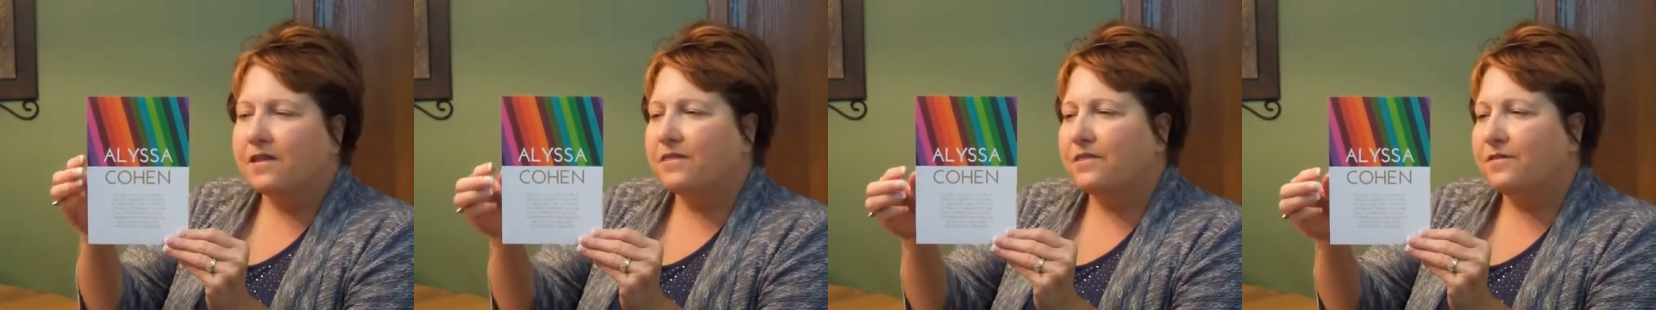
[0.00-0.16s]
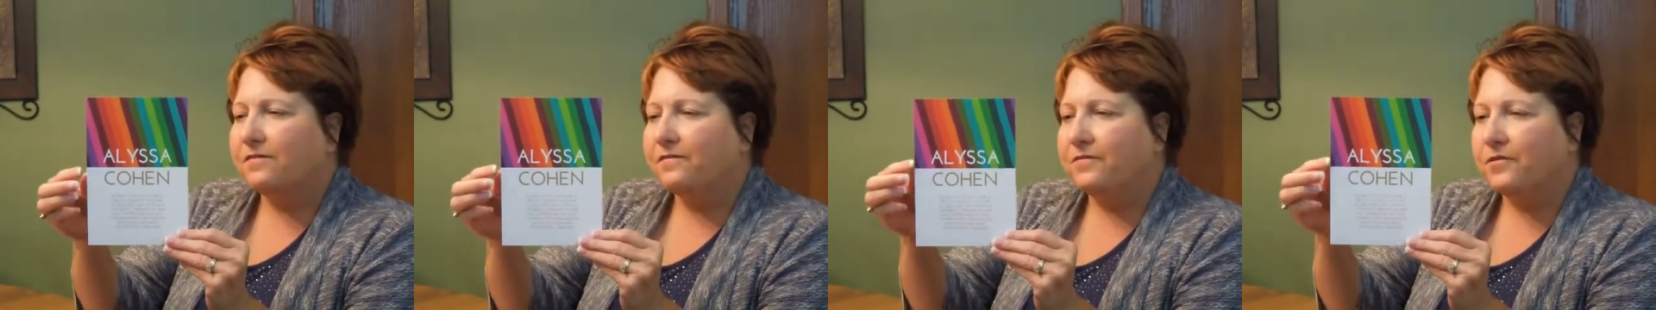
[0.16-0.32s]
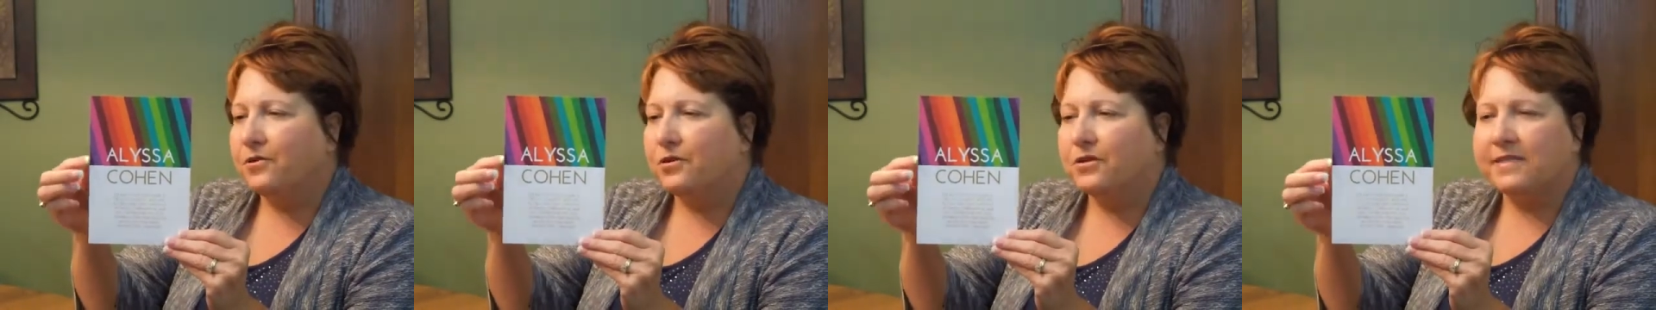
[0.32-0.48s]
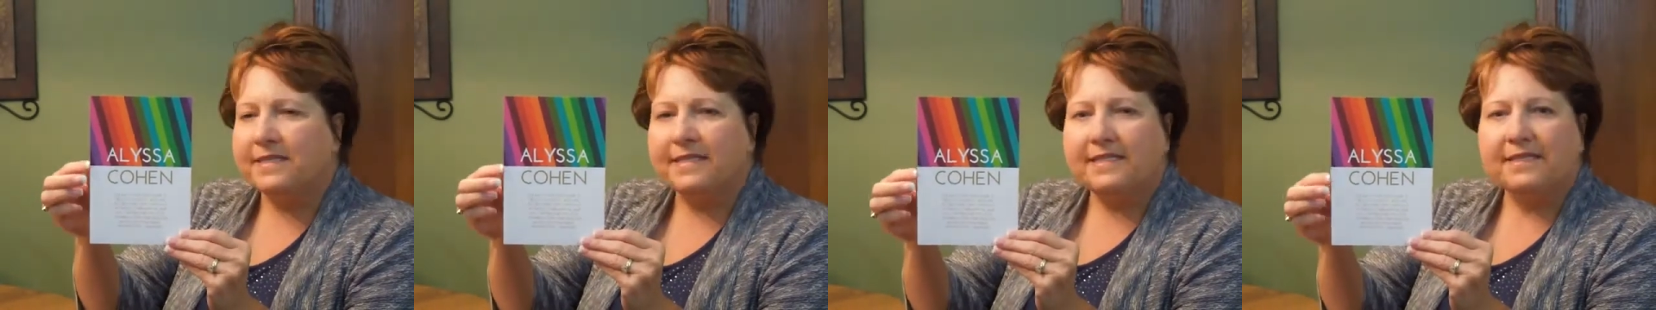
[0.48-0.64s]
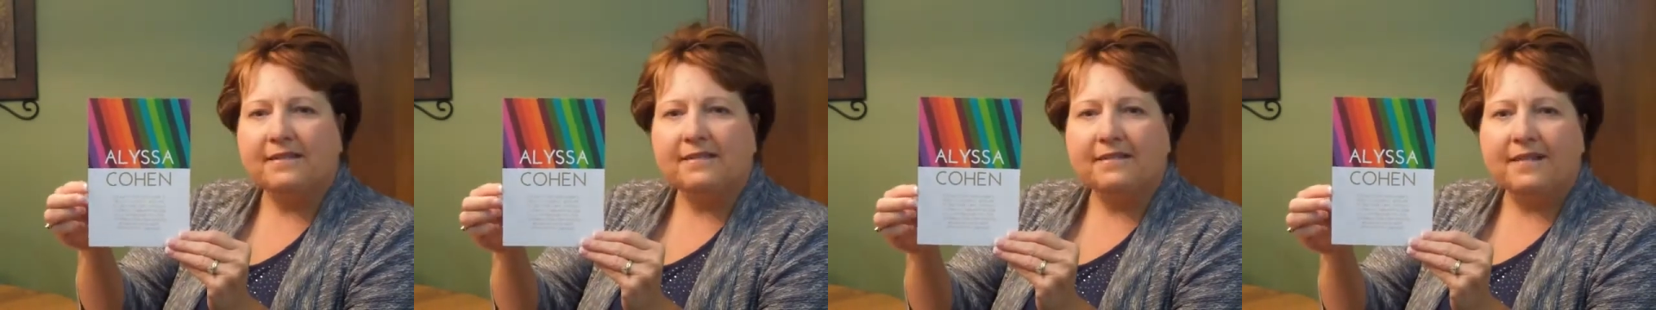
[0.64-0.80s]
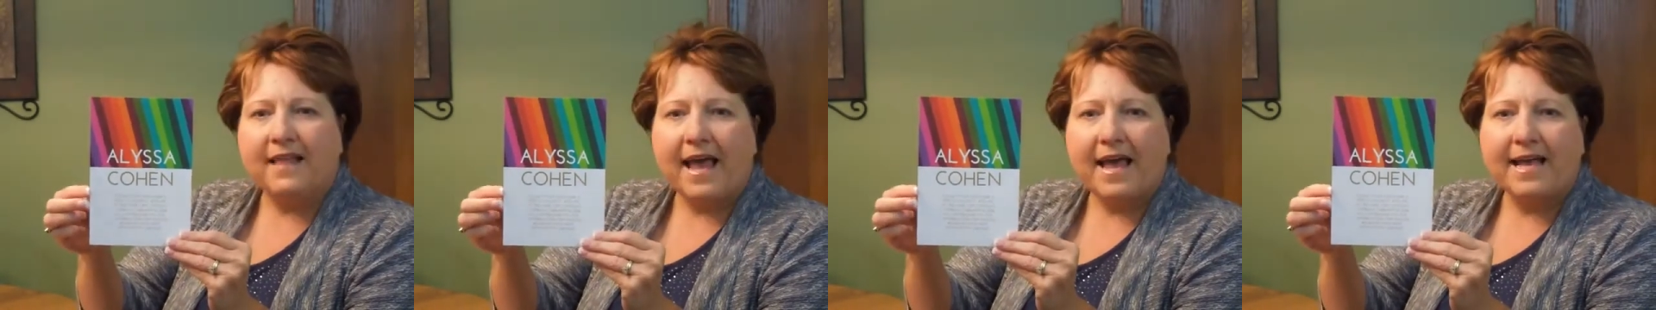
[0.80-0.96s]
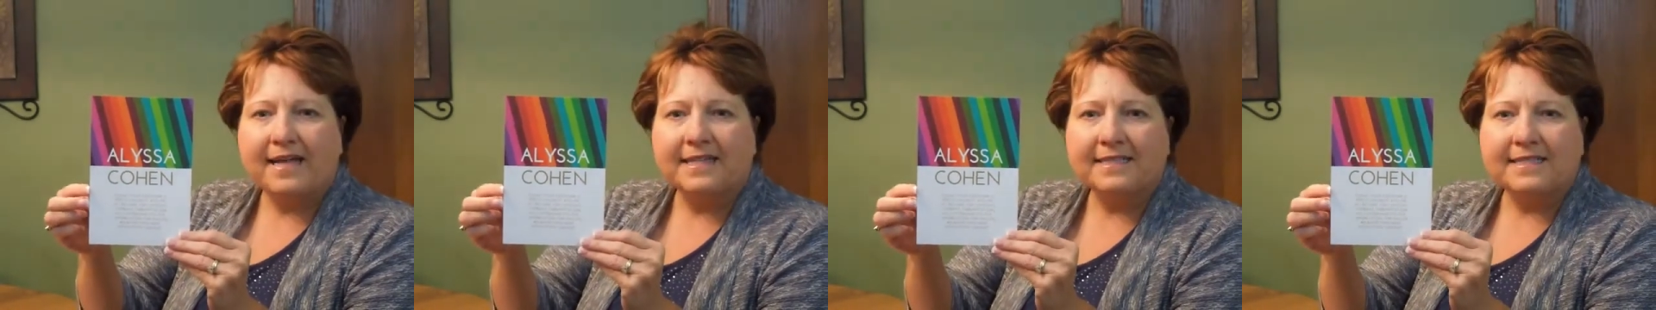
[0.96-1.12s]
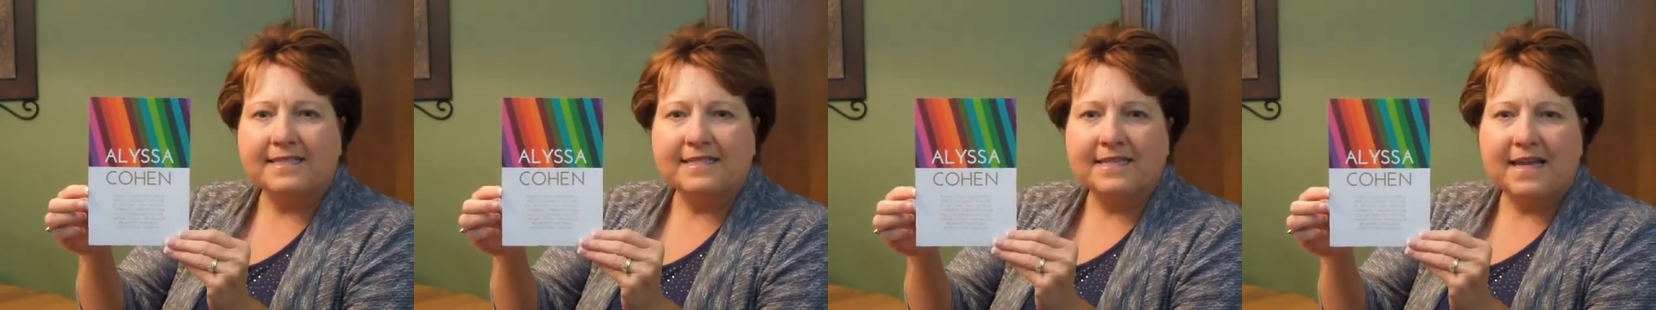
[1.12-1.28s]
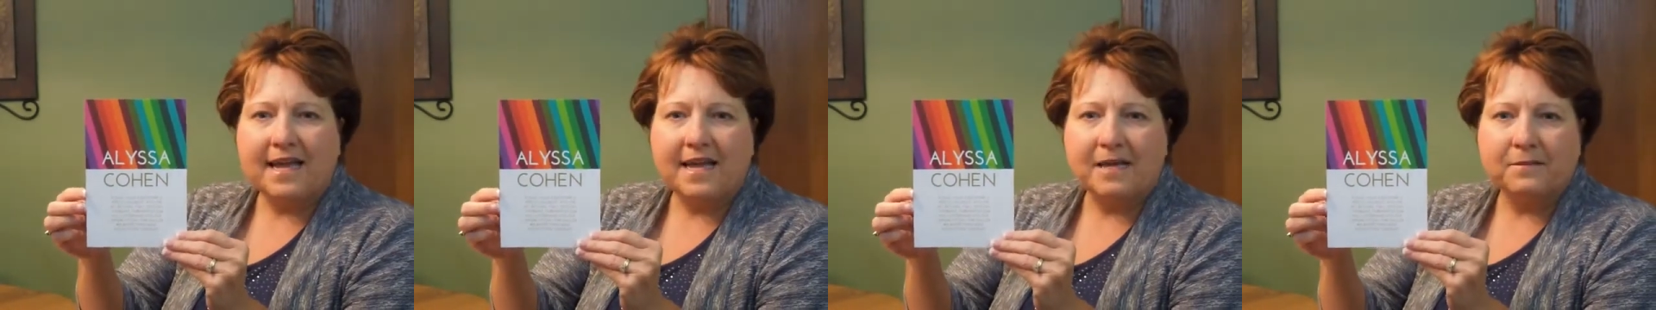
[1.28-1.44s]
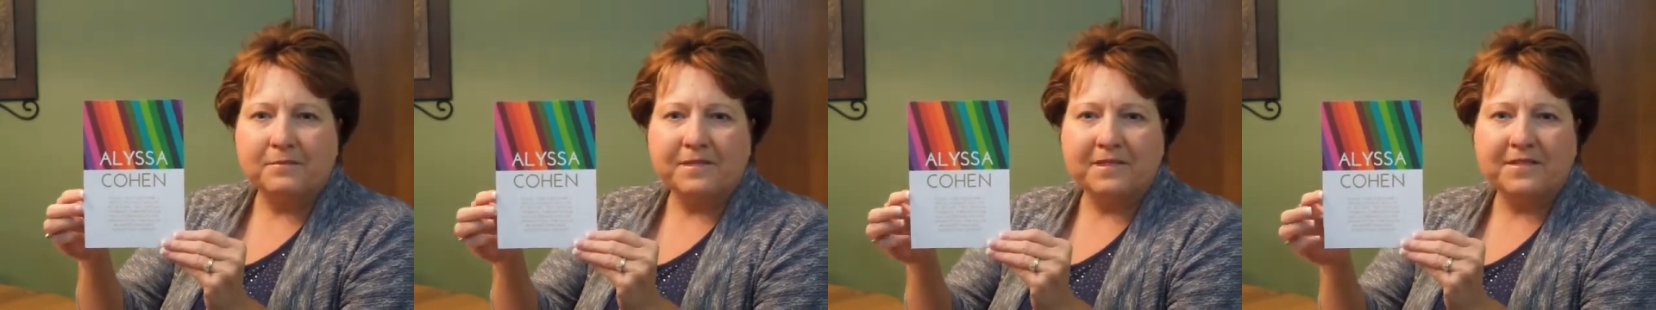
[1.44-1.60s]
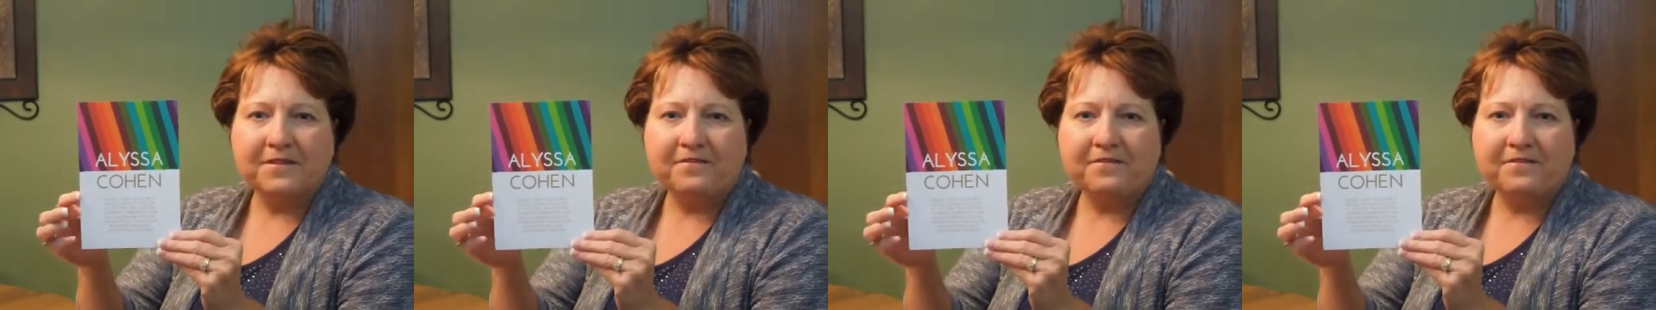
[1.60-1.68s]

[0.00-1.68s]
The first and last names